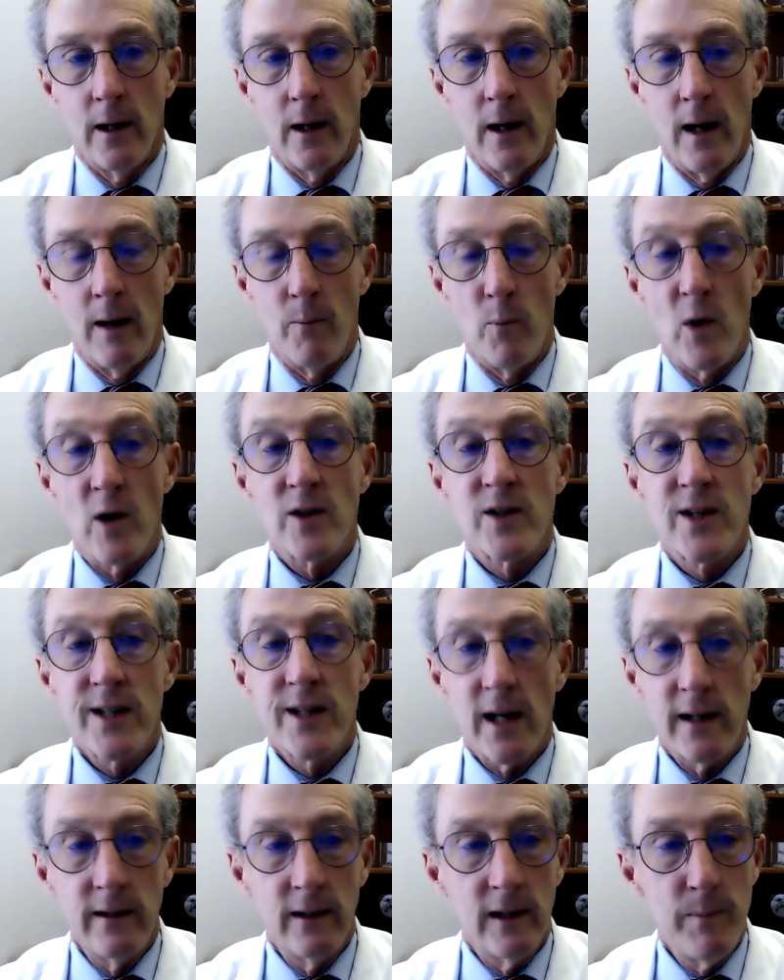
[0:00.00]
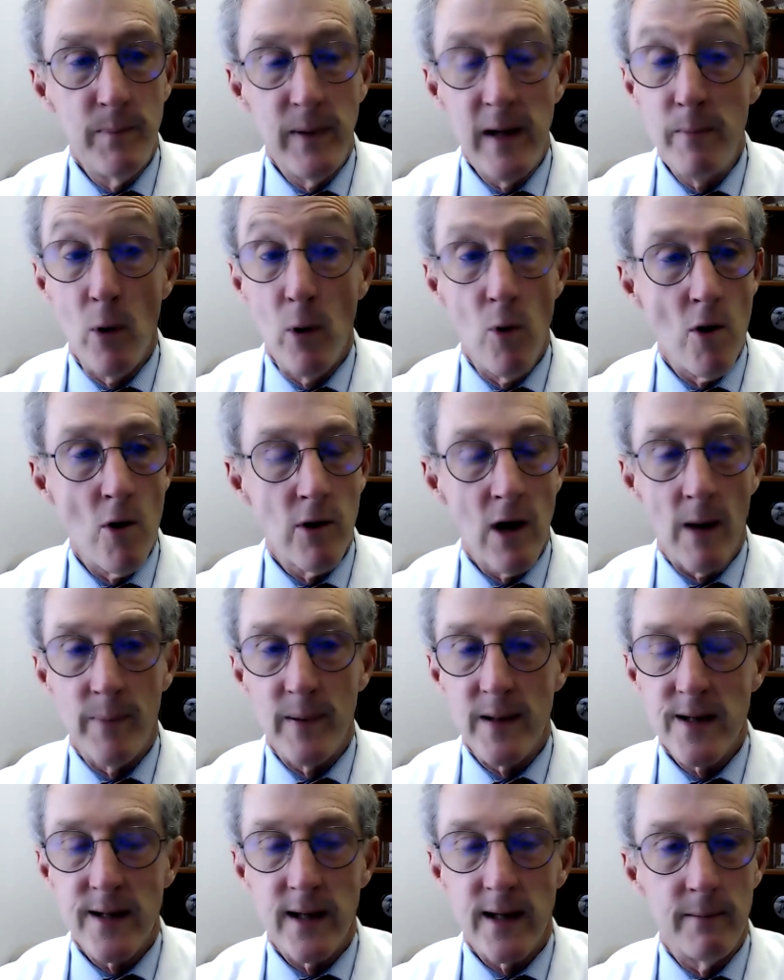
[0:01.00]
um, where suddenly people woke up
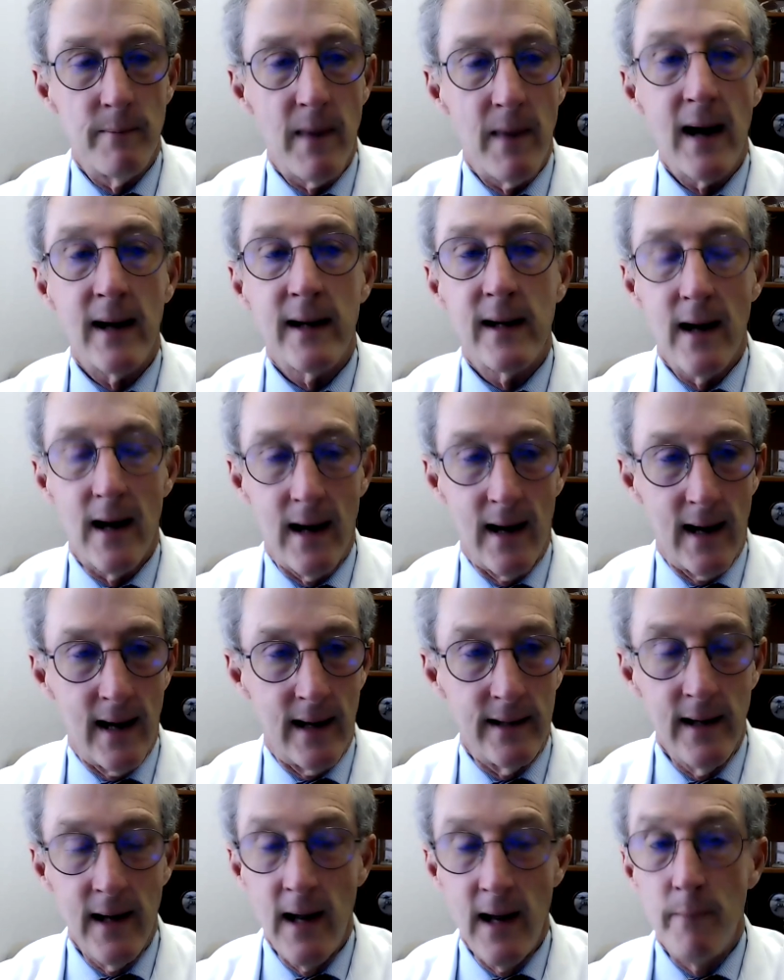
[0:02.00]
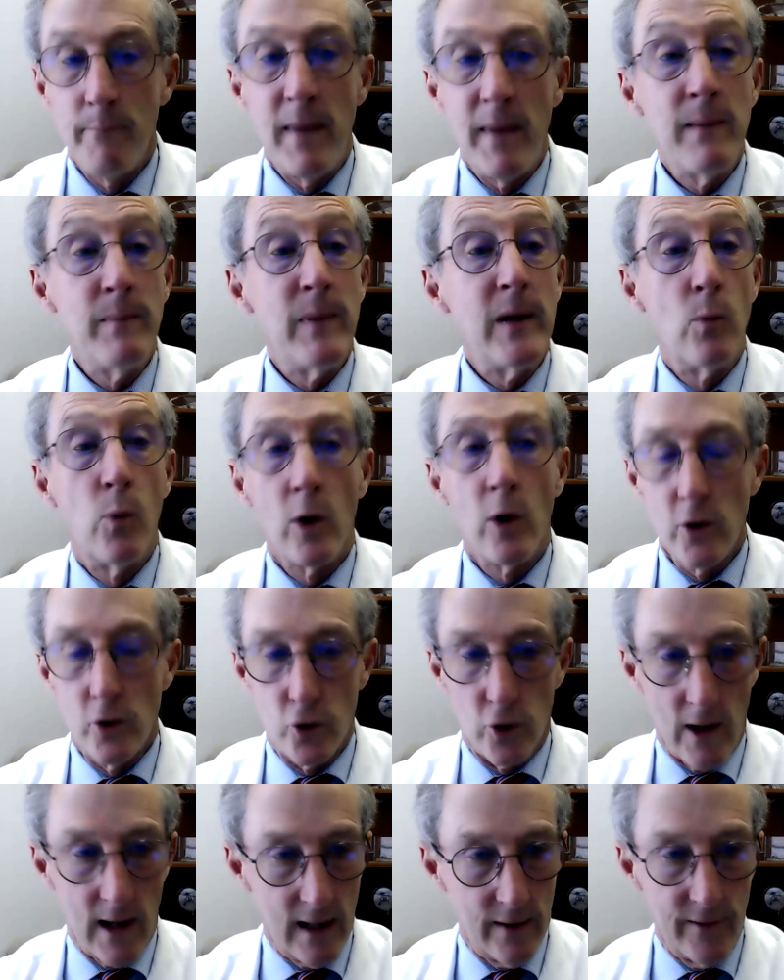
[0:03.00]
and said, My God, maybe we're
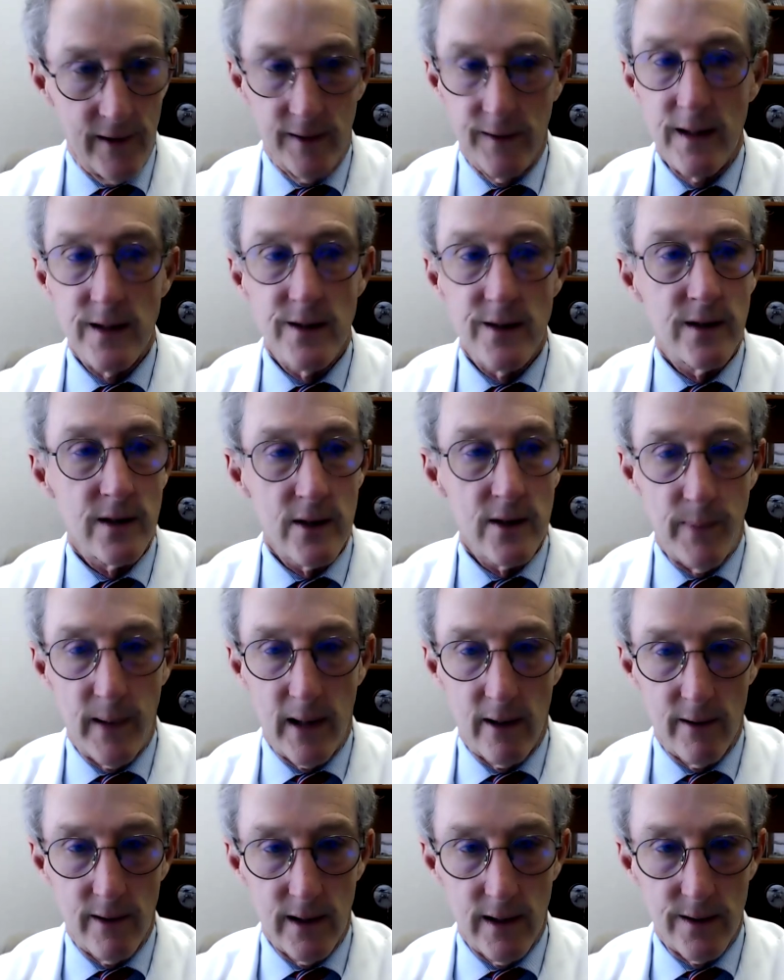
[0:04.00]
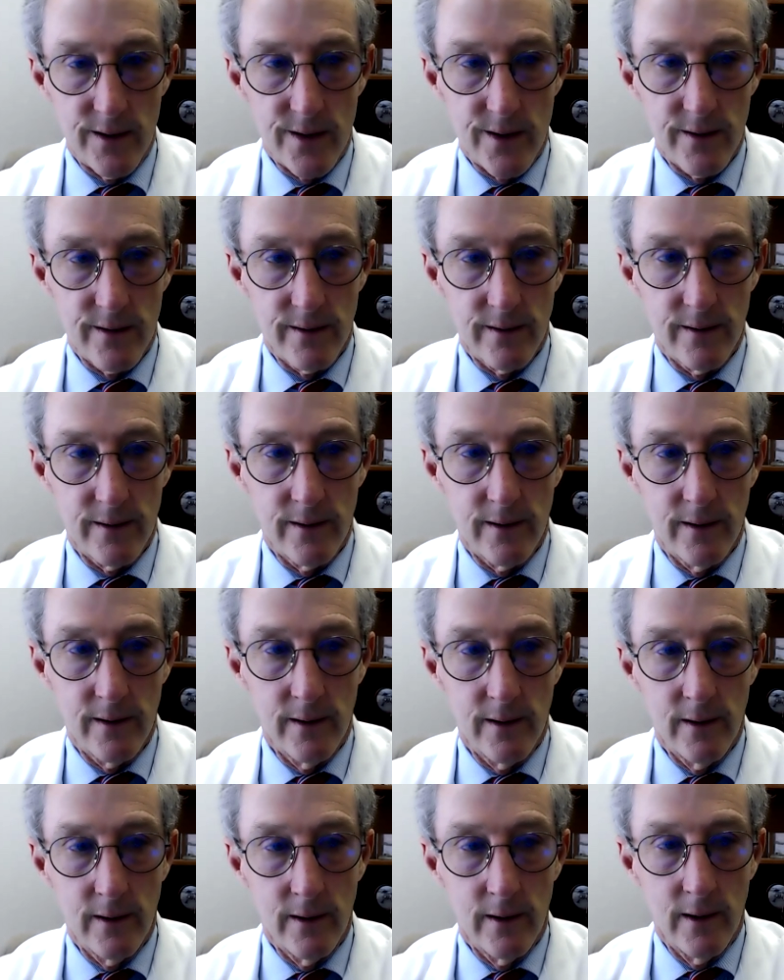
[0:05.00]
driving these disparities.
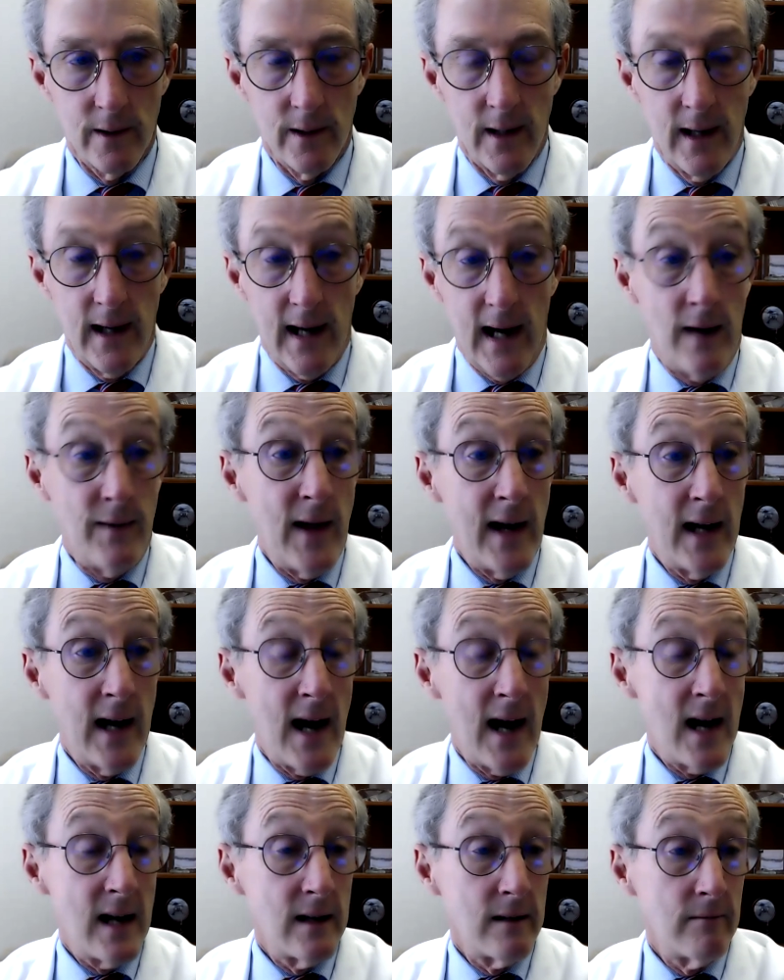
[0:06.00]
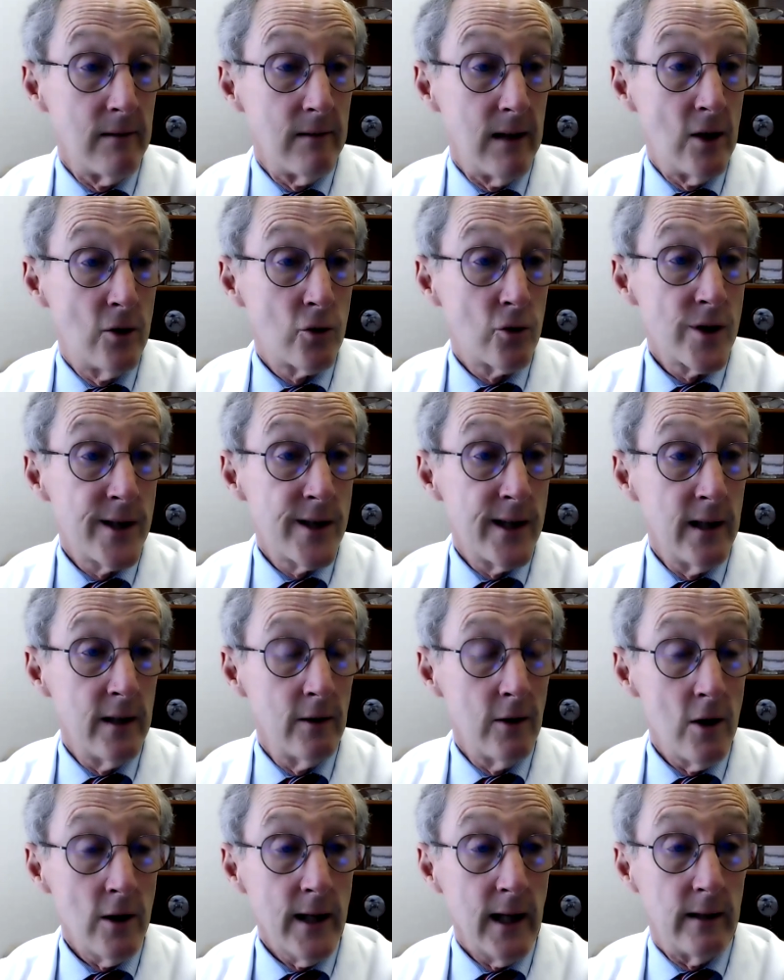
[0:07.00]
And they got interested in
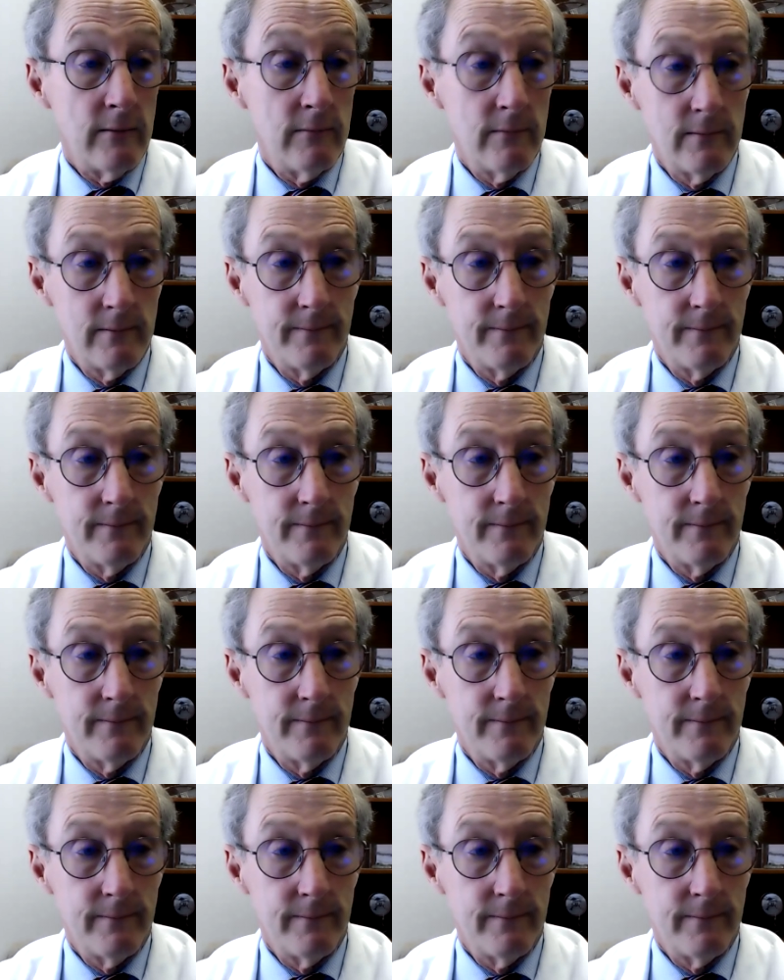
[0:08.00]
looking.